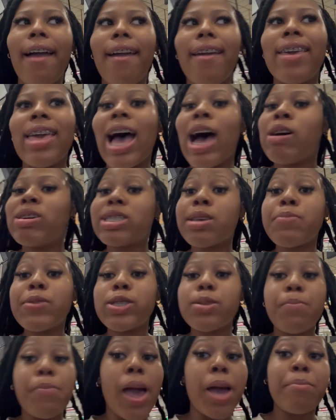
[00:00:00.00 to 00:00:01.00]
Yeah, I was supposed
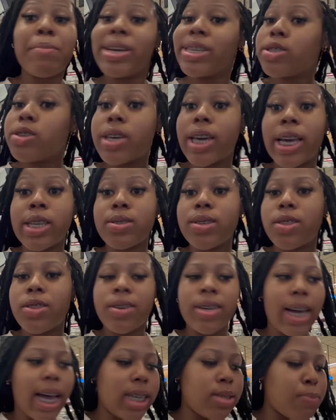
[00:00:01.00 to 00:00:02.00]
to pack my suitcase with
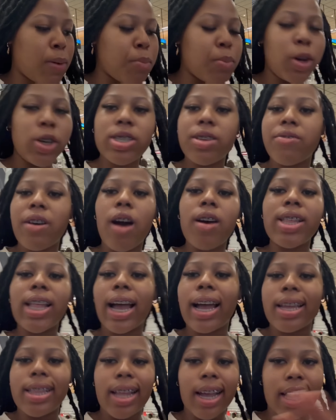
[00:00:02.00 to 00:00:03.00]
you guys, but because of how
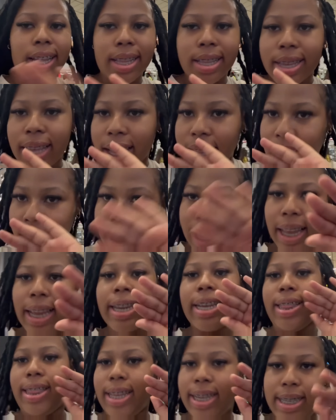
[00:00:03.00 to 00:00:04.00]

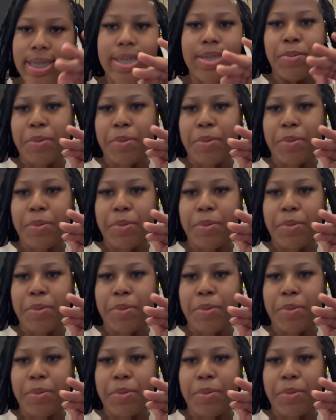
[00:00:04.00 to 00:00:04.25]
anything's